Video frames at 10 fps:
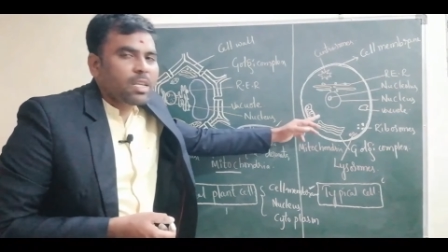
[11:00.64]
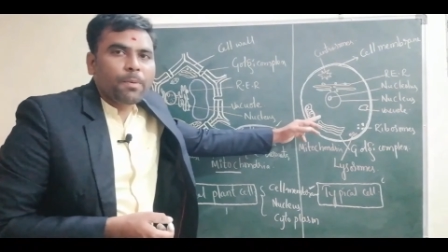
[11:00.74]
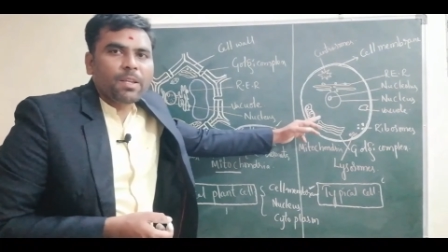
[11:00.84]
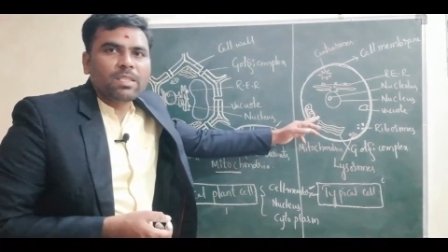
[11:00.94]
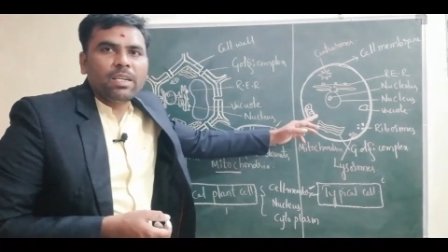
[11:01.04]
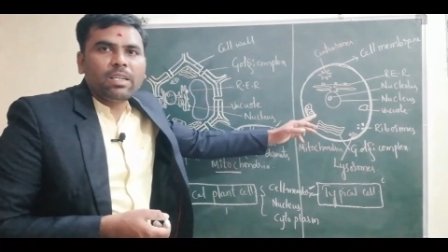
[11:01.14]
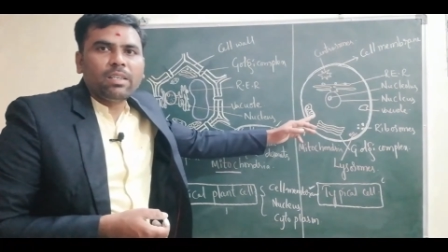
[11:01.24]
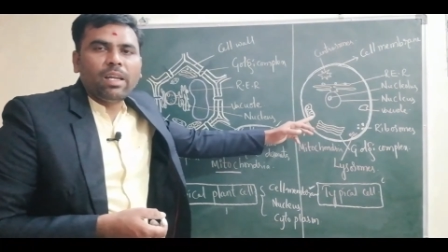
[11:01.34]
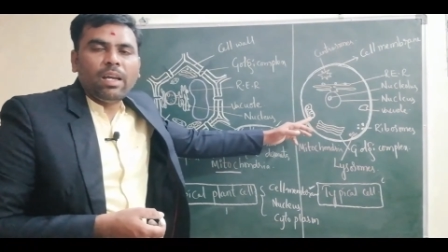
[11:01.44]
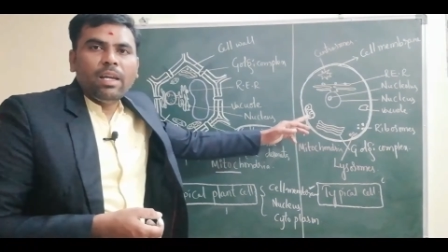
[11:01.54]
are present
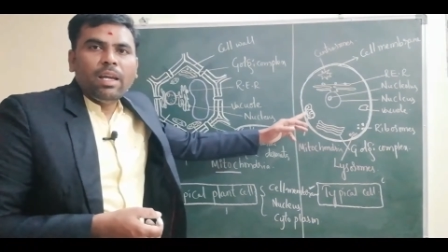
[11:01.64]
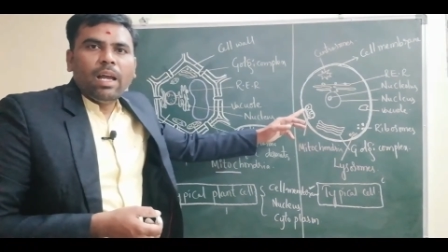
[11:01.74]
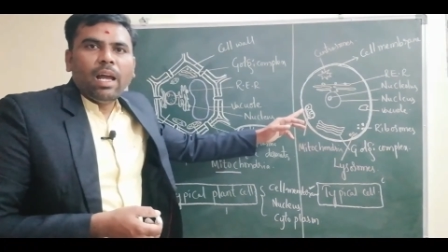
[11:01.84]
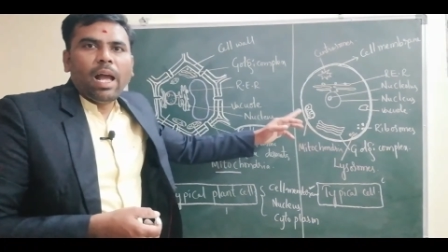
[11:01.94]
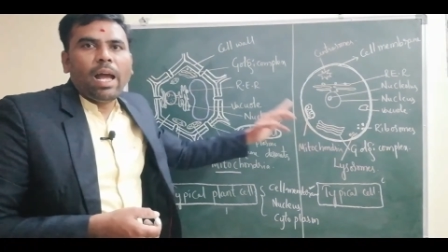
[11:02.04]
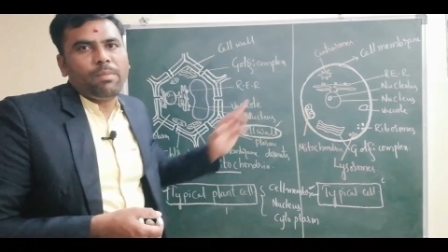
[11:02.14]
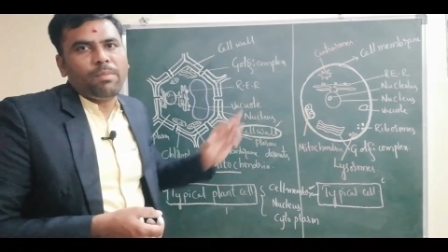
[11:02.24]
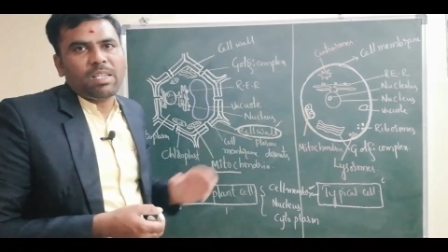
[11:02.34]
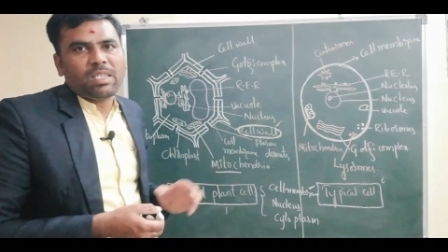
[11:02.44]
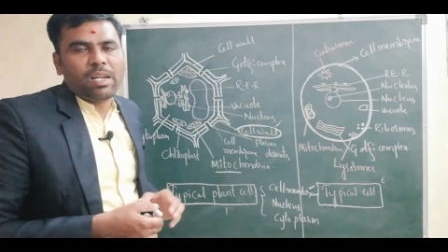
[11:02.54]
in the
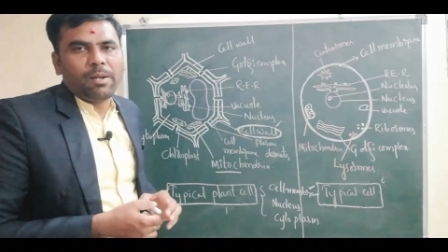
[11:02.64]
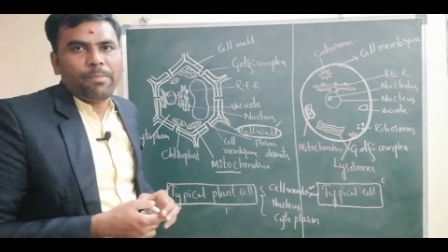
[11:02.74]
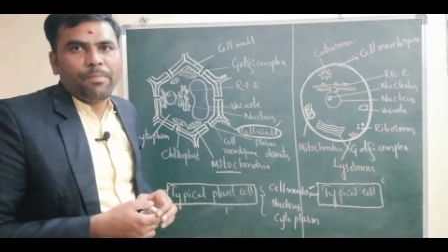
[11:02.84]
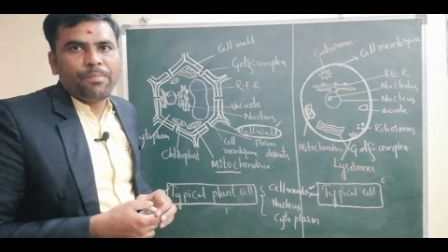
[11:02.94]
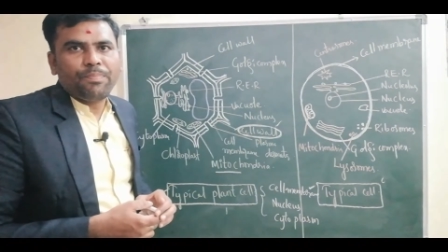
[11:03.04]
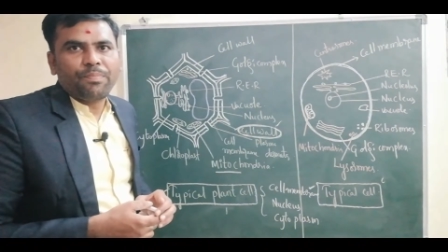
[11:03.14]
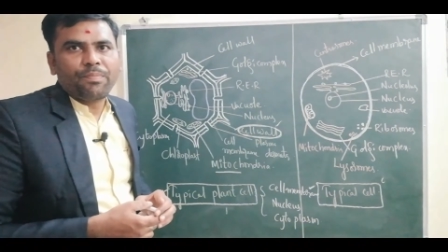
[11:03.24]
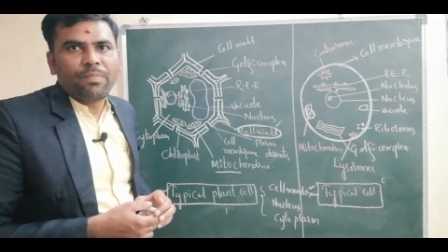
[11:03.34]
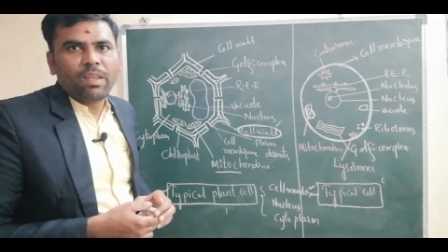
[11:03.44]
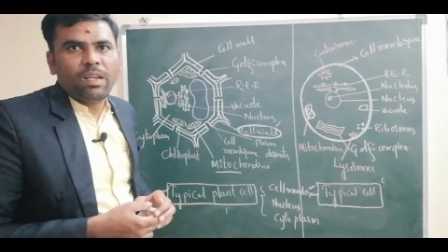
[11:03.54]
animal cell,
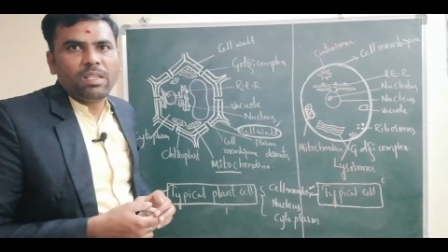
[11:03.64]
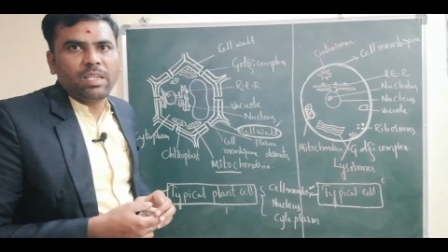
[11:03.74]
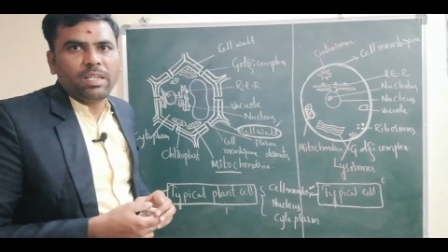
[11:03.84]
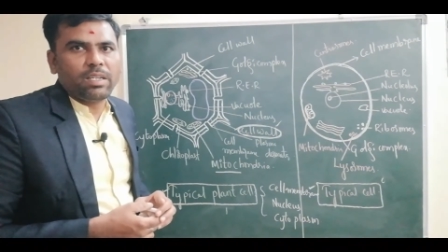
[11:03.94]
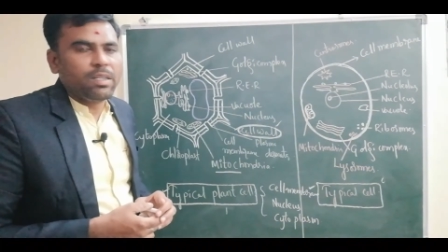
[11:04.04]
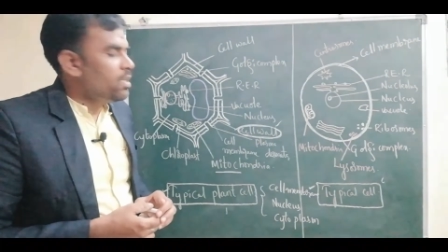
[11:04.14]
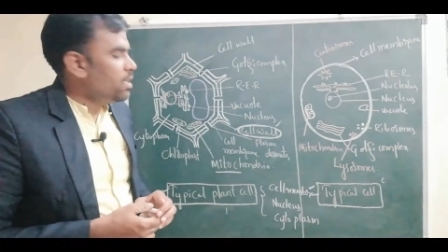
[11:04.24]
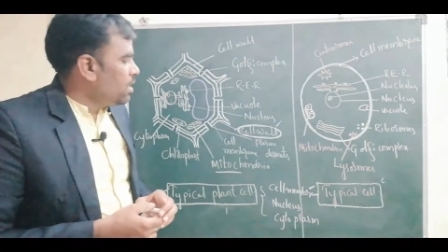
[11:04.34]
isn't it?